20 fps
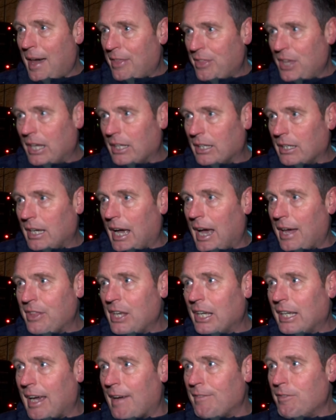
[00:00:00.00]
I
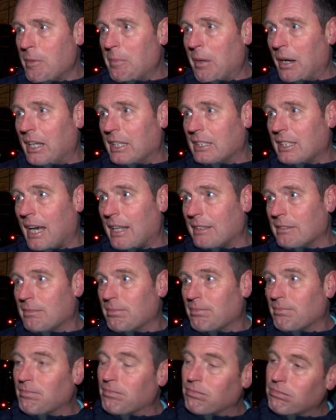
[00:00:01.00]
think everybody's had
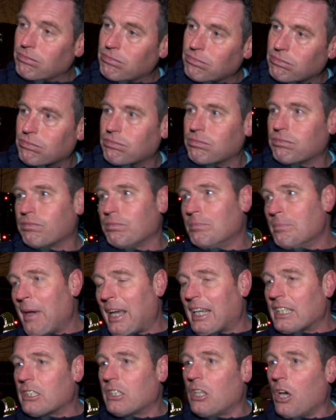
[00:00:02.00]

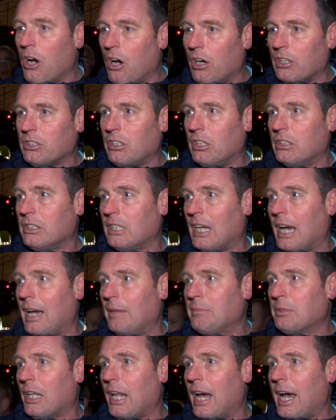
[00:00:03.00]
mixed thoughts at
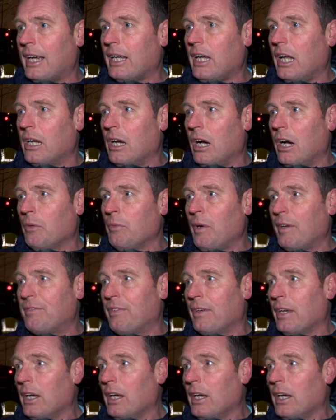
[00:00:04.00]
times, like, you know, we've